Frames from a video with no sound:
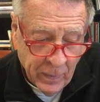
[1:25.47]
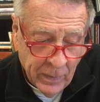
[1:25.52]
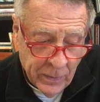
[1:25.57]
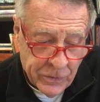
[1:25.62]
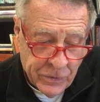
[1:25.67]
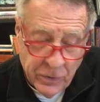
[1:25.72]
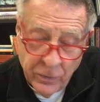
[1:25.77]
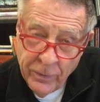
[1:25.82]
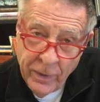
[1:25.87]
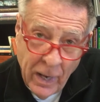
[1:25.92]

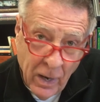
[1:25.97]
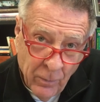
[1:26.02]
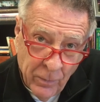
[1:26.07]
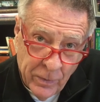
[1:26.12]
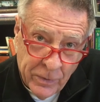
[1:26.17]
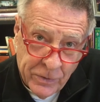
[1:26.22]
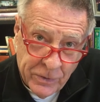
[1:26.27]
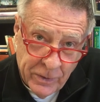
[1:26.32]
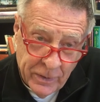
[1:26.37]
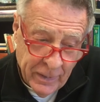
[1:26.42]
And so now
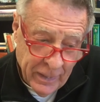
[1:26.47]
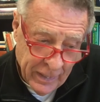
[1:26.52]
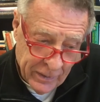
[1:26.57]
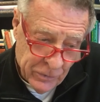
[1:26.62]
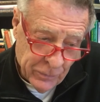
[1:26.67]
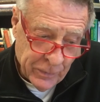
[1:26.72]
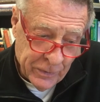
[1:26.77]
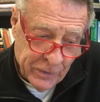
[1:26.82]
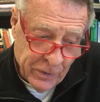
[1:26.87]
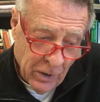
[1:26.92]
we see,
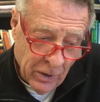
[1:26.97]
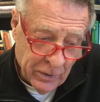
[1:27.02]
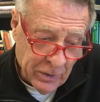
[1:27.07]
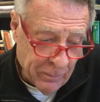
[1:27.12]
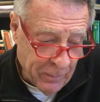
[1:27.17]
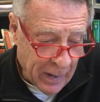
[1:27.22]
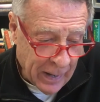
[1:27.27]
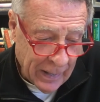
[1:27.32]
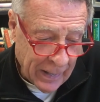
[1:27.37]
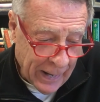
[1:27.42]
as we talked
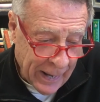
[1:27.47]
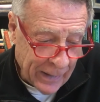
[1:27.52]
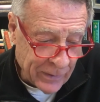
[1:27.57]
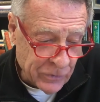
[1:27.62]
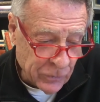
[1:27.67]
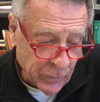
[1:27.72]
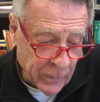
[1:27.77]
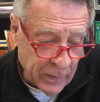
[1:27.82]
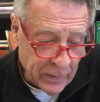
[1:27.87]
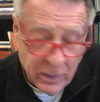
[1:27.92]
about
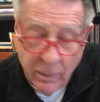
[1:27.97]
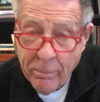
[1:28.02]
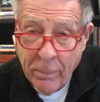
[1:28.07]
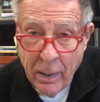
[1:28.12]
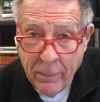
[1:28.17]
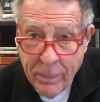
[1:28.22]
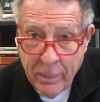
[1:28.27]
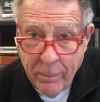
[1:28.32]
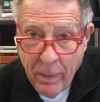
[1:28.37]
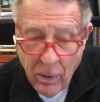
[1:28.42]
last week, the
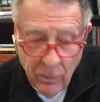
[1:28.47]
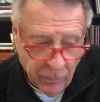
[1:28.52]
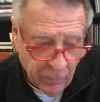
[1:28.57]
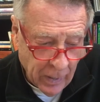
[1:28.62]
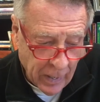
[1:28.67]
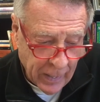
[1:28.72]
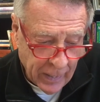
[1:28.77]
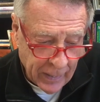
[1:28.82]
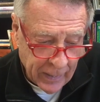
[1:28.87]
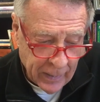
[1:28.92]
bumpy boat
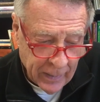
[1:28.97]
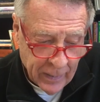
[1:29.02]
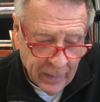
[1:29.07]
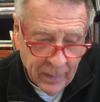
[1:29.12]
ride